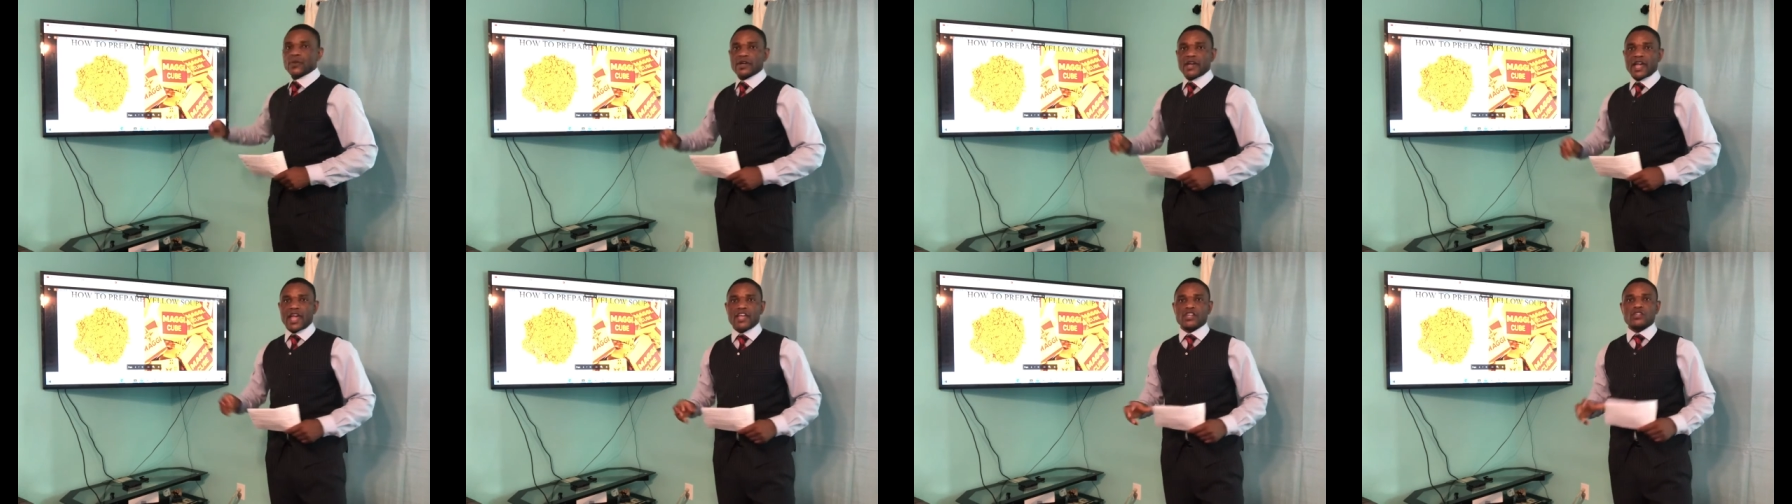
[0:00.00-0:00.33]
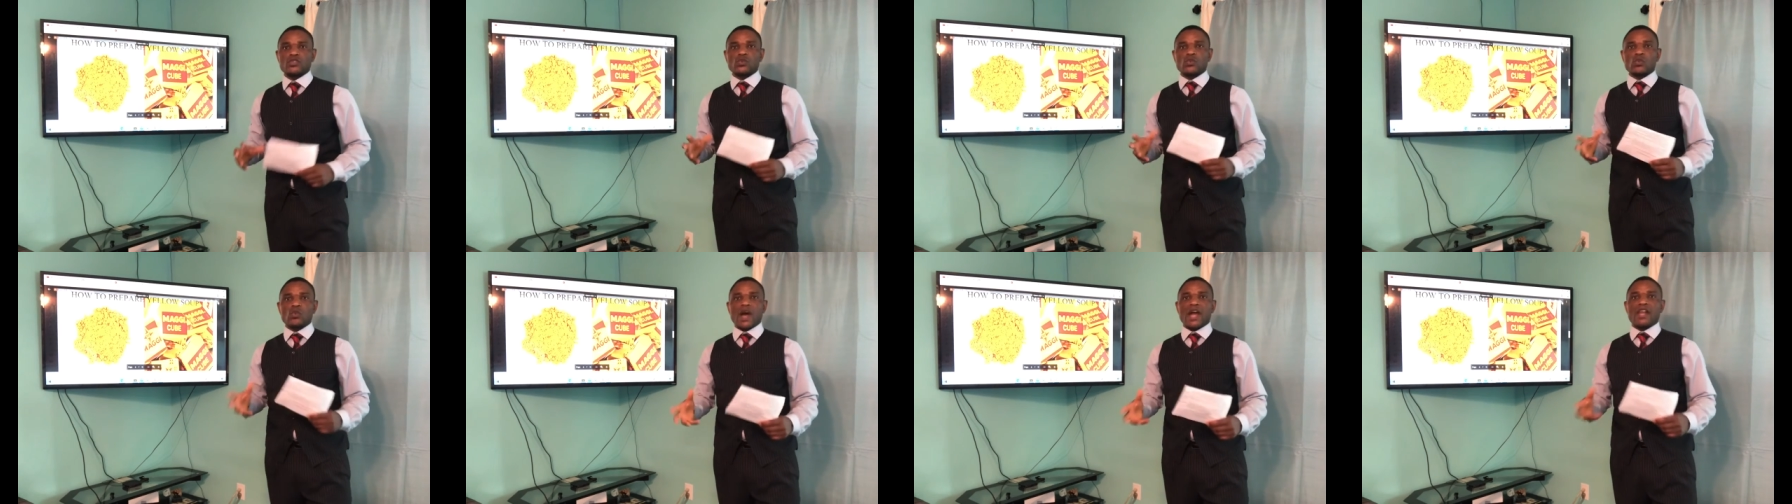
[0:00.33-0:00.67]
is
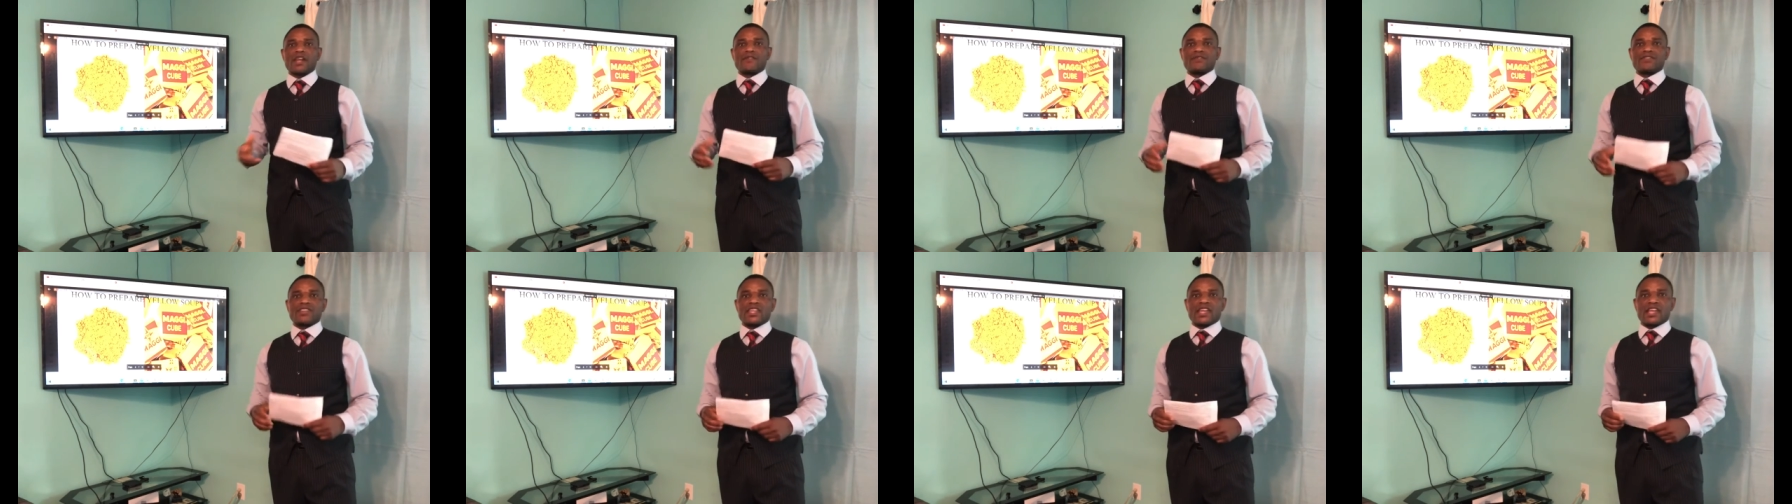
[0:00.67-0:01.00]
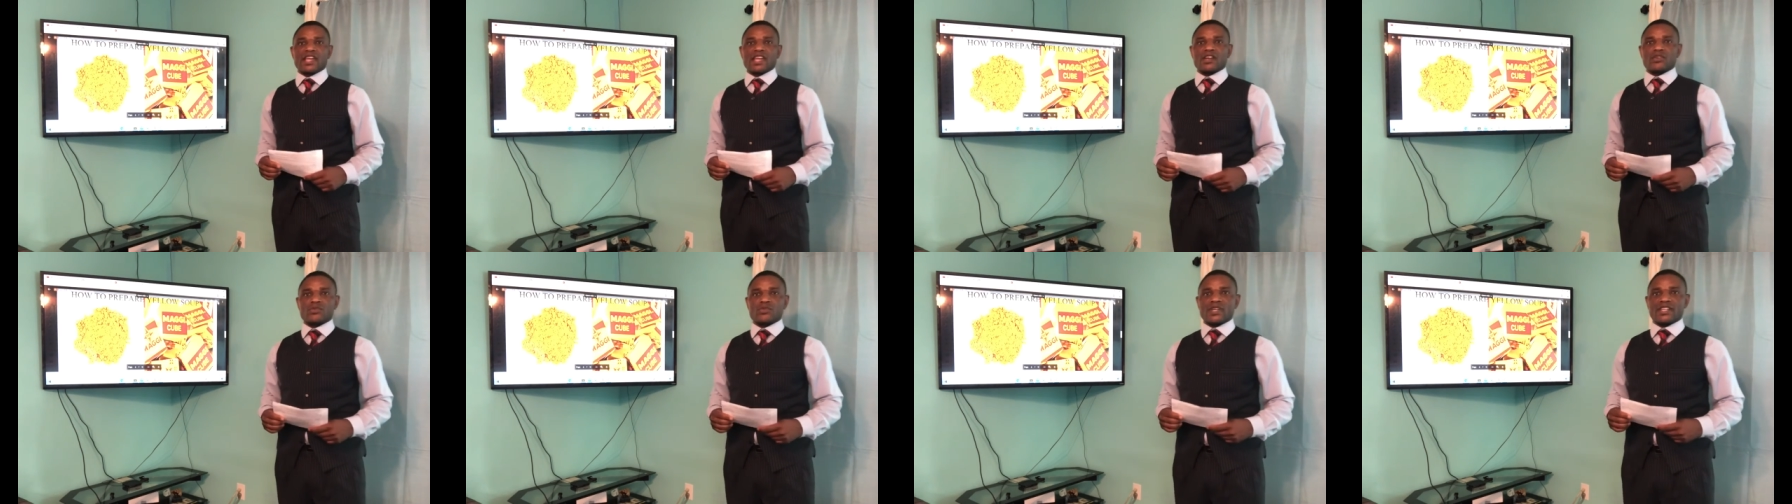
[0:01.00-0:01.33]
one of the
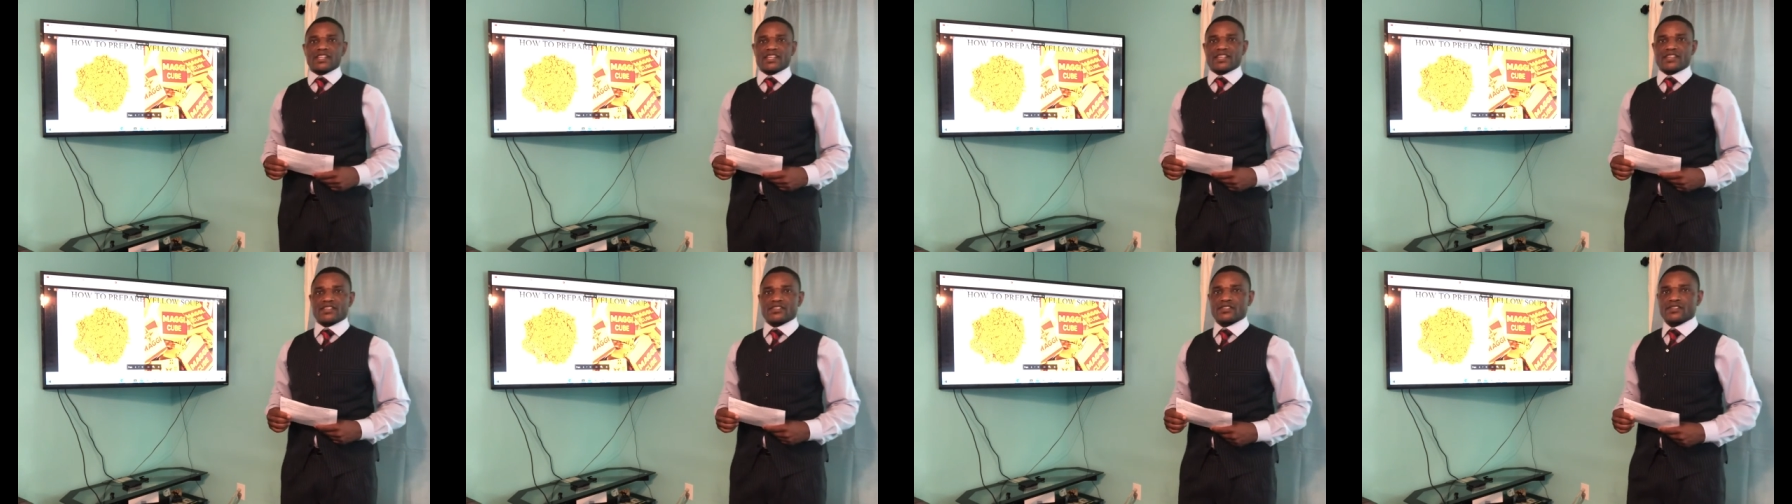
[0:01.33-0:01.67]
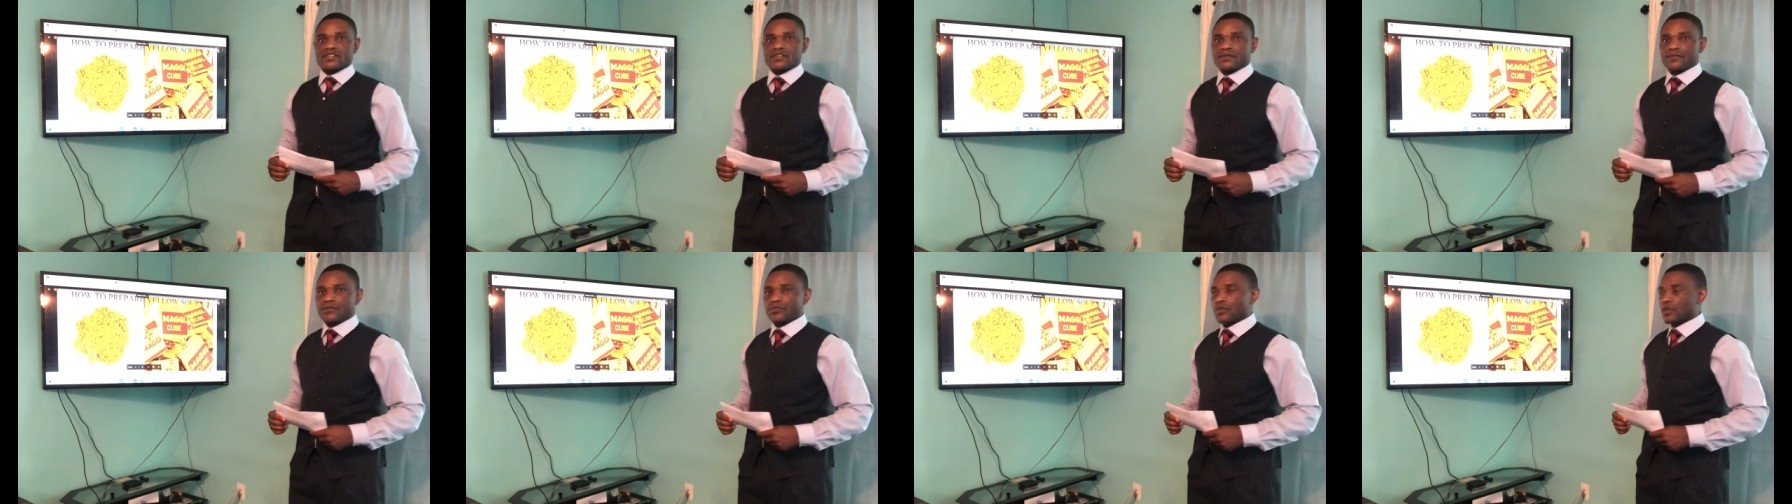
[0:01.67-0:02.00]
ingredients.